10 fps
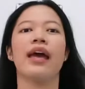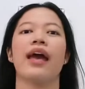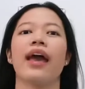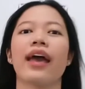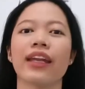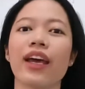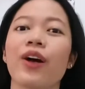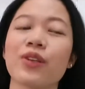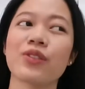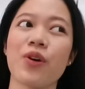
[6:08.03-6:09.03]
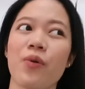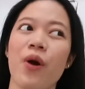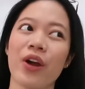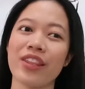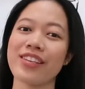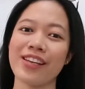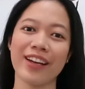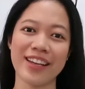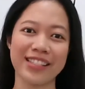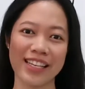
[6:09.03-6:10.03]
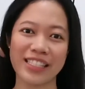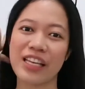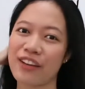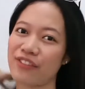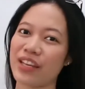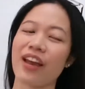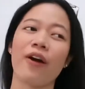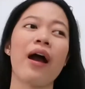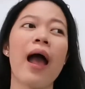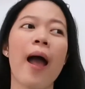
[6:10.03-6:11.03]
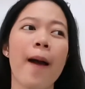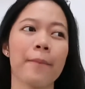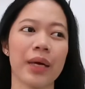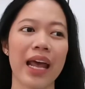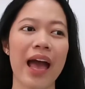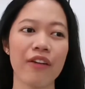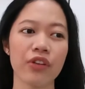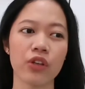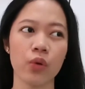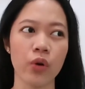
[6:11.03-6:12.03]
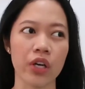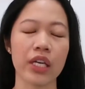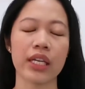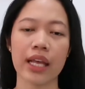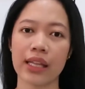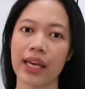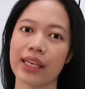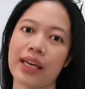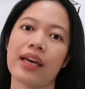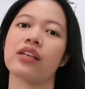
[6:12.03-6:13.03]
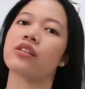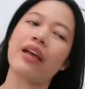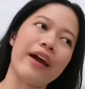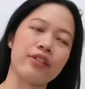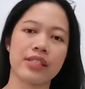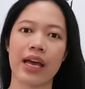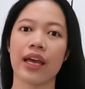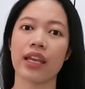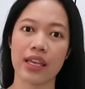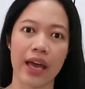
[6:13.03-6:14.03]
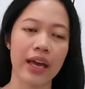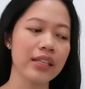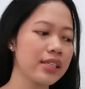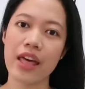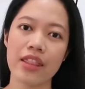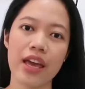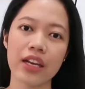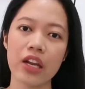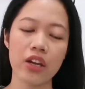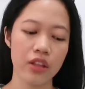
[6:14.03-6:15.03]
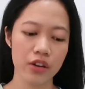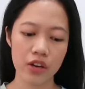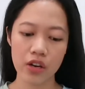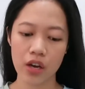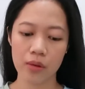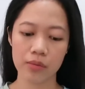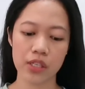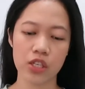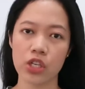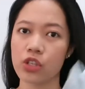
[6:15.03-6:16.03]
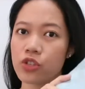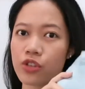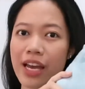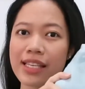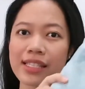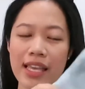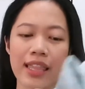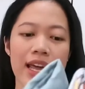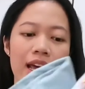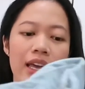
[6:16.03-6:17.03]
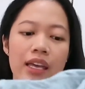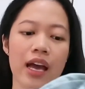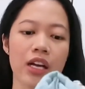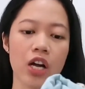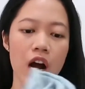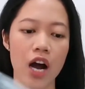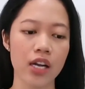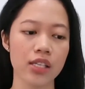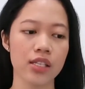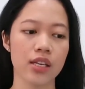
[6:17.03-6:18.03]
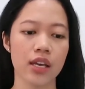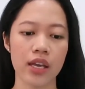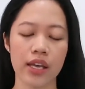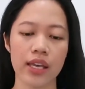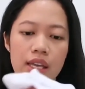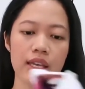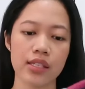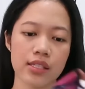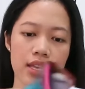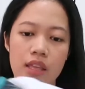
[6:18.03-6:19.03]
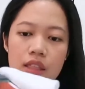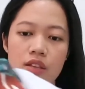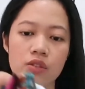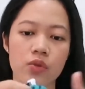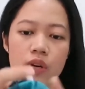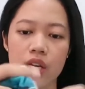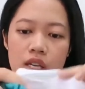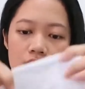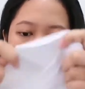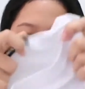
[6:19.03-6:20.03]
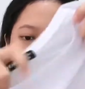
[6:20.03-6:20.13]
and I also wore this on a TikTok video, but I haven't worn it like outside yet. And then another t-shirt dress that I got is this one.